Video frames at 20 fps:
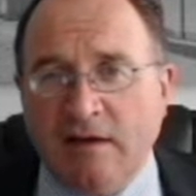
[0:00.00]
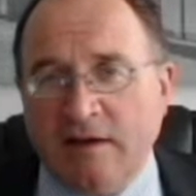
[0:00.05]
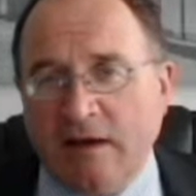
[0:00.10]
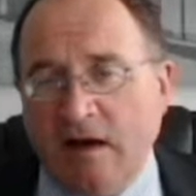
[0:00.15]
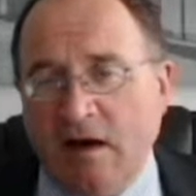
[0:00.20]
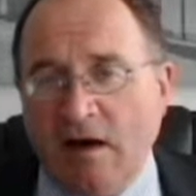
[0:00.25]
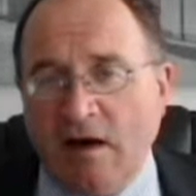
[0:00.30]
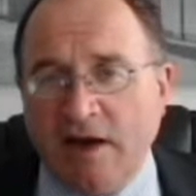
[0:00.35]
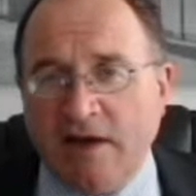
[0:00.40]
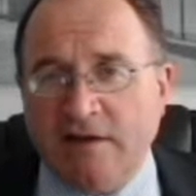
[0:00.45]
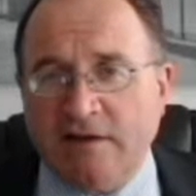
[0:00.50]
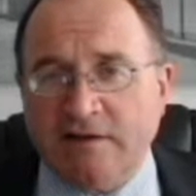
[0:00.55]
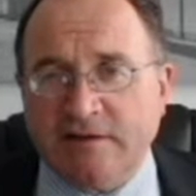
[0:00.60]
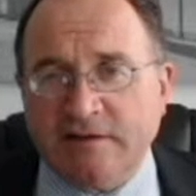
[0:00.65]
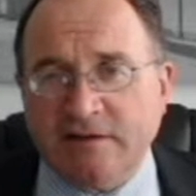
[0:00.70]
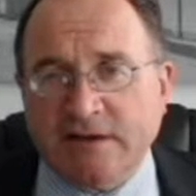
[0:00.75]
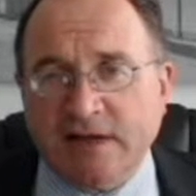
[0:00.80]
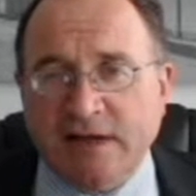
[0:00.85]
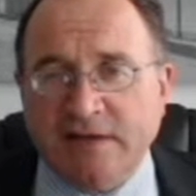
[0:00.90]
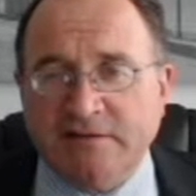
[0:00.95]

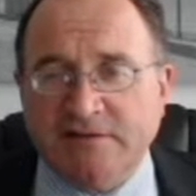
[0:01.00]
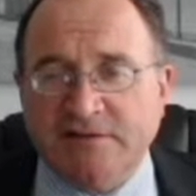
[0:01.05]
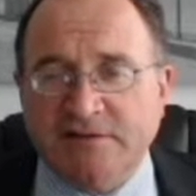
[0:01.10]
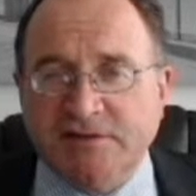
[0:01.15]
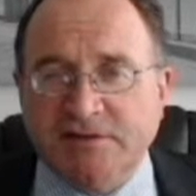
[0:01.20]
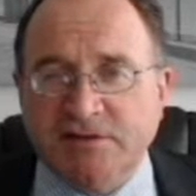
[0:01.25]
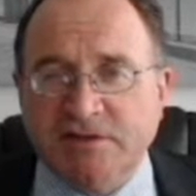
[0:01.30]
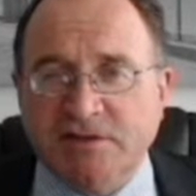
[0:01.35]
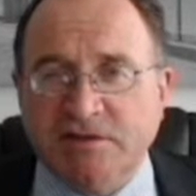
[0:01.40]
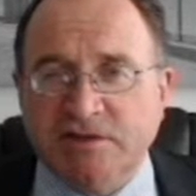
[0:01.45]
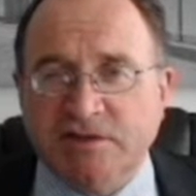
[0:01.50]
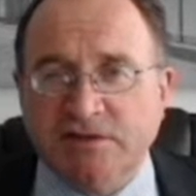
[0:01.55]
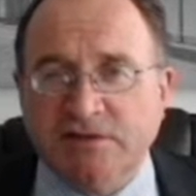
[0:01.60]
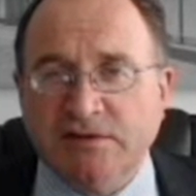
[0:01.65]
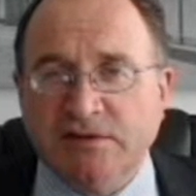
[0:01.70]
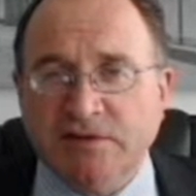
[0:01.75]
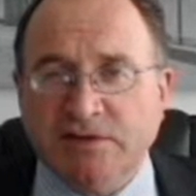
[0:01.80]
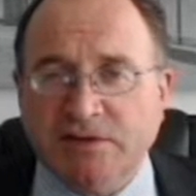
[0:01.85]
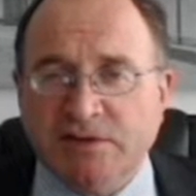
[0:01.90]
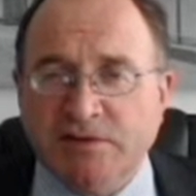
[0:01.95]
higher
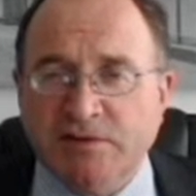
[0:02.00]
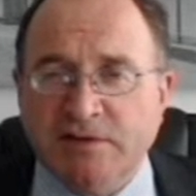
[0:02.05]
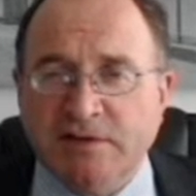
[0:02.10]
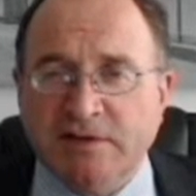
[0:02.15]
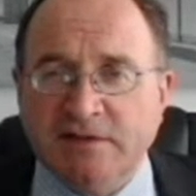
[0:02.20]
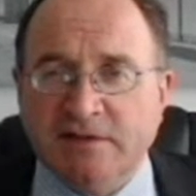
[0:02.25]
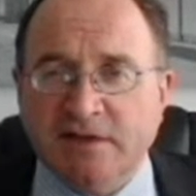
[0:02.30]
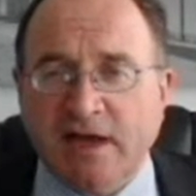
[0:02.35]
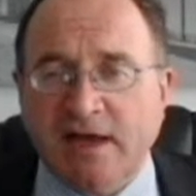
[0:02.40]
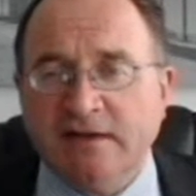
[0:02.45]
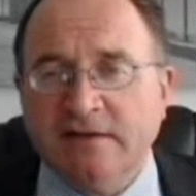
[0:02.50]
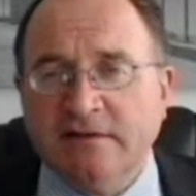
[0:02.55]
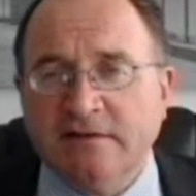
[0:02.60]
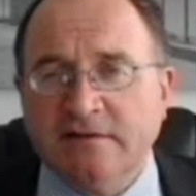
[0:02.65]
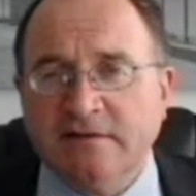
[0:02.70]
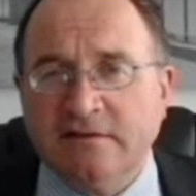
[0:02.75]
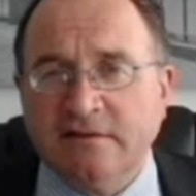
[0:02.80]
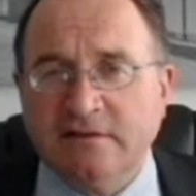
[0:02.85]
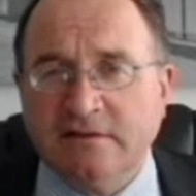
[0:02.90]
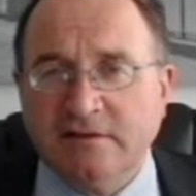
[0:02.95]
institution that you
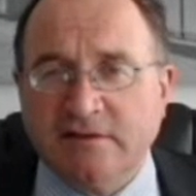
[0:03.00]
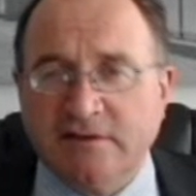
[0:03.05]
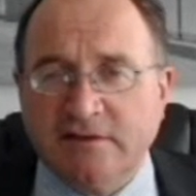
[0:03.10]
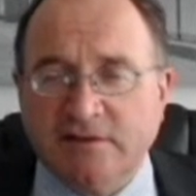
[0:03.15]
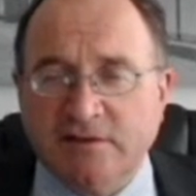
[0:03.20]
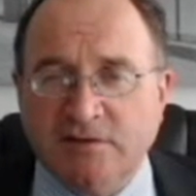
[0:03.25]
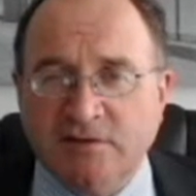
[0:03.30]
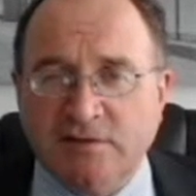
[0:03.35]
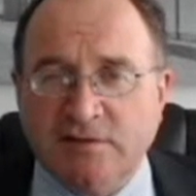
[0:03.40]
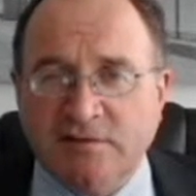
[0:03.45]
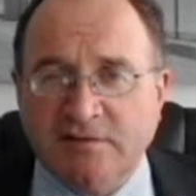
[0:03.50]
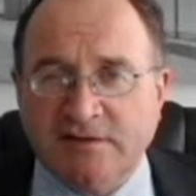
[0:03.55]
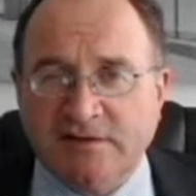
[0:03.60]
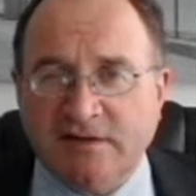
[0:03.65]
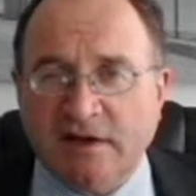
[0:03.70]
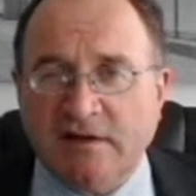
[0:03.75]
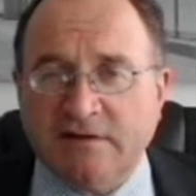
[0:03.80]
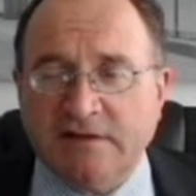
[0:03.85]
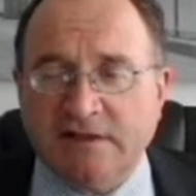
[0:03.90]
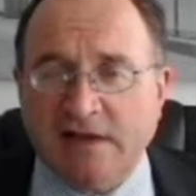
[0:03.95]
intend to
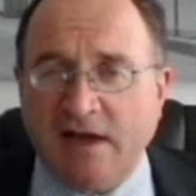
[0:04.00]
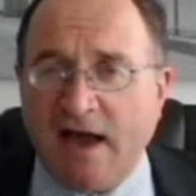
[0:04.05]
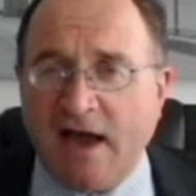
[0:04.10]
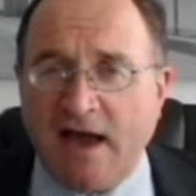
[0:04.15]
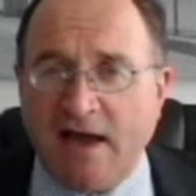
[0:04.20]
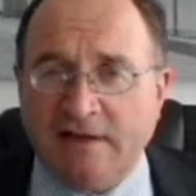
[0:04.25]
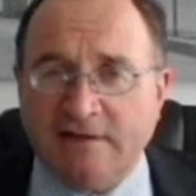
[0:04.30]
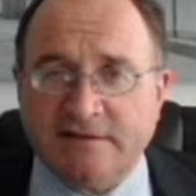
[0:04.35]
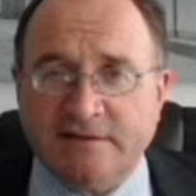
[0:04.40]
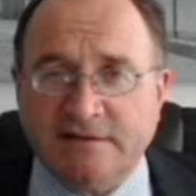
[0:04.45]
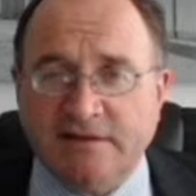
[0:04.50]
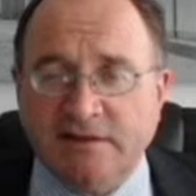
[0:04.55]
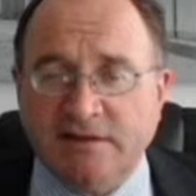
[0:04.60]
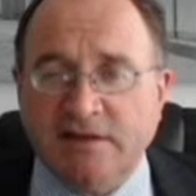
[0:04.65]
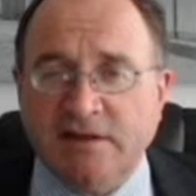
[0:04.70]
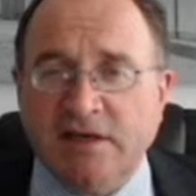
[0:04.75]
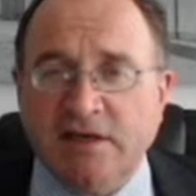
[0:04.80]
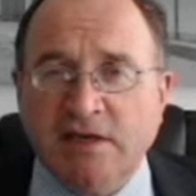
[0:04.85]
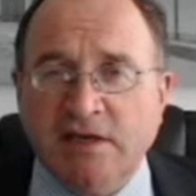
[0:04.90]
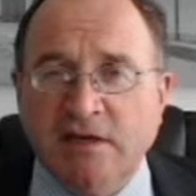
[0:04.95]
study at in
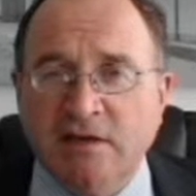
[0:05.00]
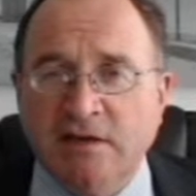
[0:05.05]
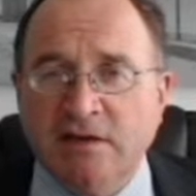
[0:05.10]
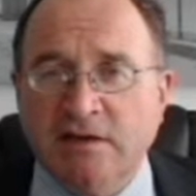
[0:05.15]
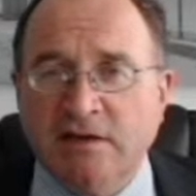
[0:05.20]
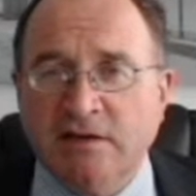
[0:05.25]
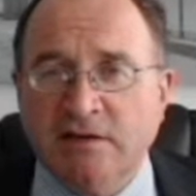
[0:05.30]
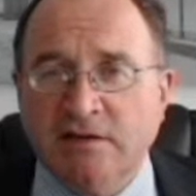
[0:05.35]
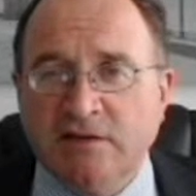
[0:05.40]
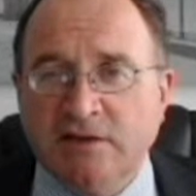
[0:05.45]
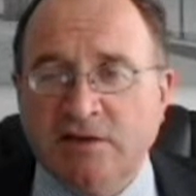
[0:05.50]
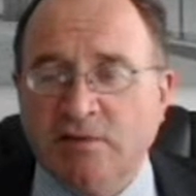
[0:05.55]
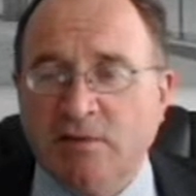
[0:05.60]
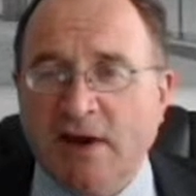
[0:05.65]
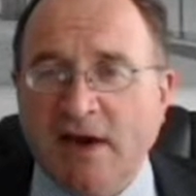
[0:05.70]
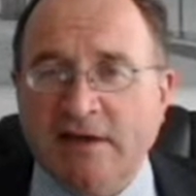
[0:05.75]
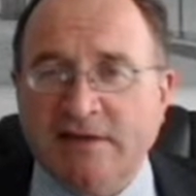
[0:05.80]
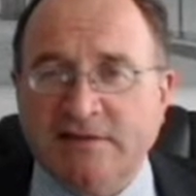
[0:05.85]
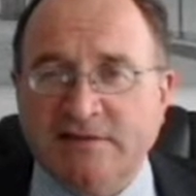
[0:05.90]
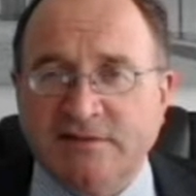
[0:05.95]
the
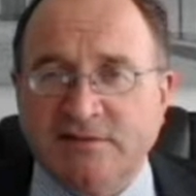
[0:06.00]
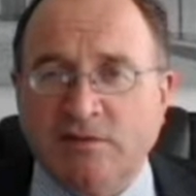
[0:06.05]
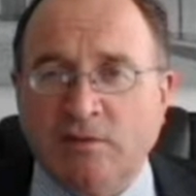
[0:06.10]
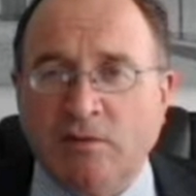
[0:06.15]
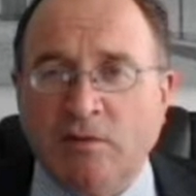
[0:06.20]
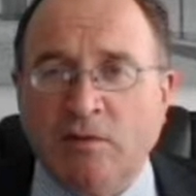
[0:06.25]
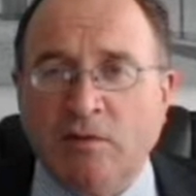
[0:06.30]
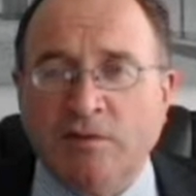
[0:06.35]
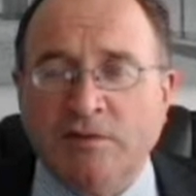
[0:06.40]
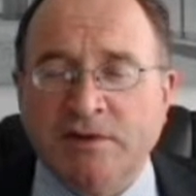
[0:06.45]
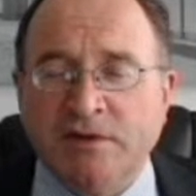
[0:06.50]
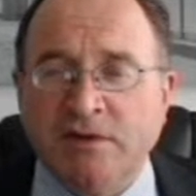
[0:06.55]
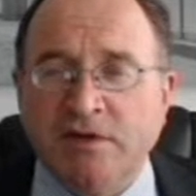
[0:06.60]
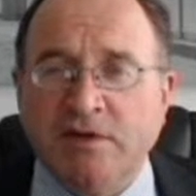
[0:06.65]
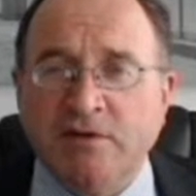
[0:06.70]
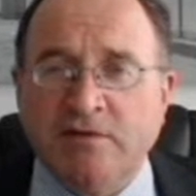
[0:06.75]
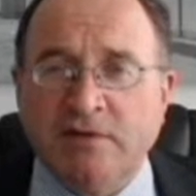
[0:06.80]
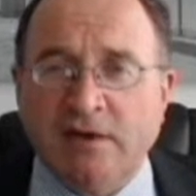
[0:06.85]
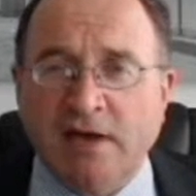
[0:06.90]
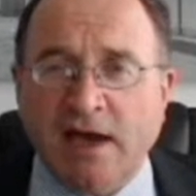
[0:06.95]
US or the
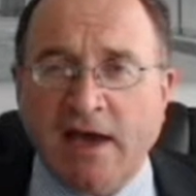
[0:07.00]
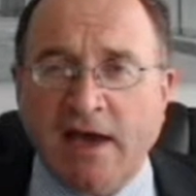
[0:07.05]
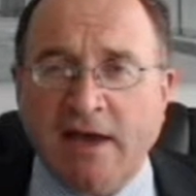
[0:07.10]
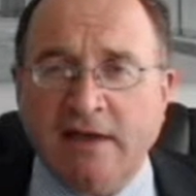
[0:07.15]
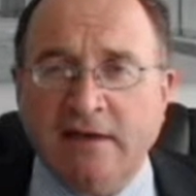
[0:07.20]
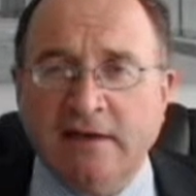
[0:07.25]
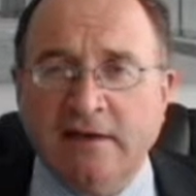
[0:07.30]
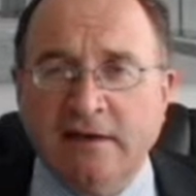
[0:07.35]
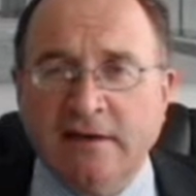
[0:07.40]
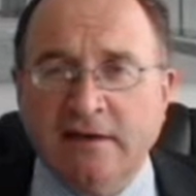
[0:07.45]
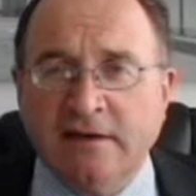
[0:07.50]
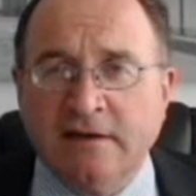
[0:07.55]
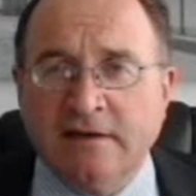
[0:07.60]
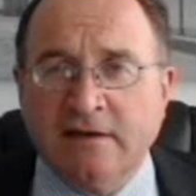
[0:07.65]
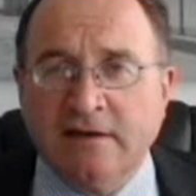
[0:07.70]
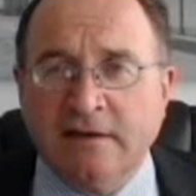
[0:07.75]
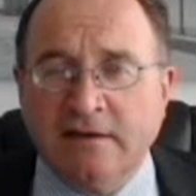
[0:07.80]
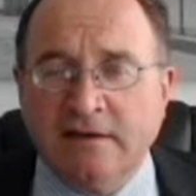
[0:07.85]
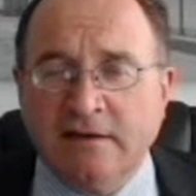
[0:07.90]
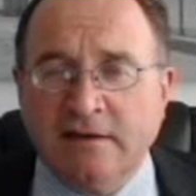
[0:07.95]
UK.
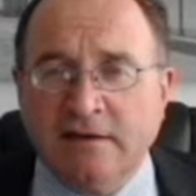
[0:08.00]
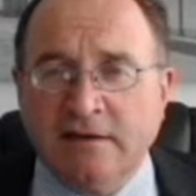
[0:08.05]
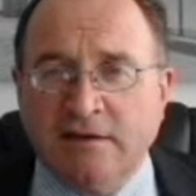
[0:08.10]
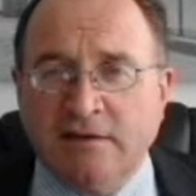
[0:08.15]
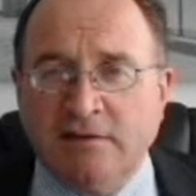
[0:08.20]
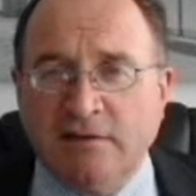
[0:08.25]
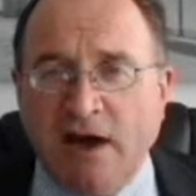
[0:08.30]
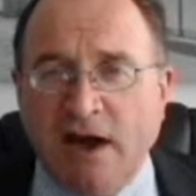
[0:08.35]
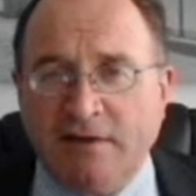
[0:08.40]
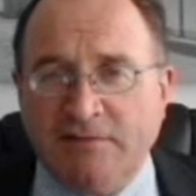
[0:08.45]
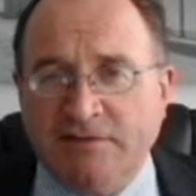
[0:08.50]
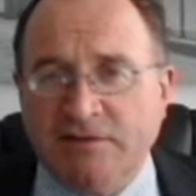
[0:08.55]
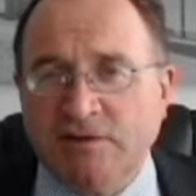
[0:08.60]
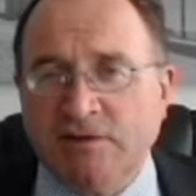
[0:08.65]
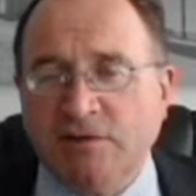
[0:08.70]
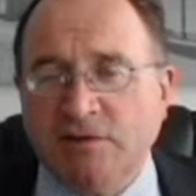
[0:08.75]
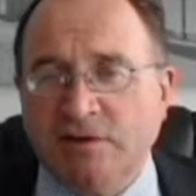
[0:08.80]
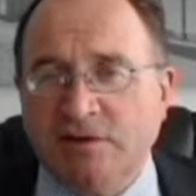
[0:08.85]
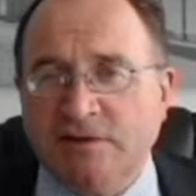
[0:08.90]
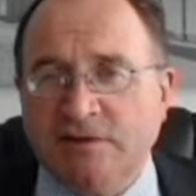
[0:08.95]
You have to
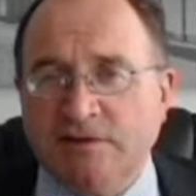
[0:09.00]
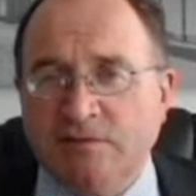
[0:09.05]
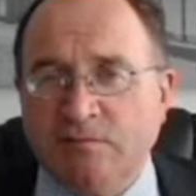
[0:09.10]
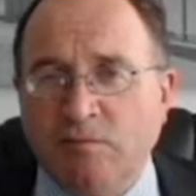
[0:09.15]
look at